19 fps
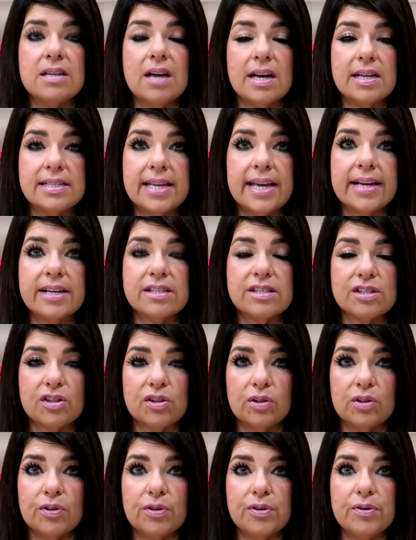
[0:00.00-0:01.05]
does
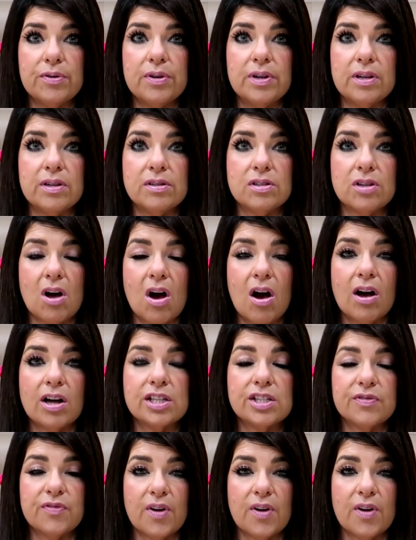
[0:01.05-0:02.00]
exclude dogs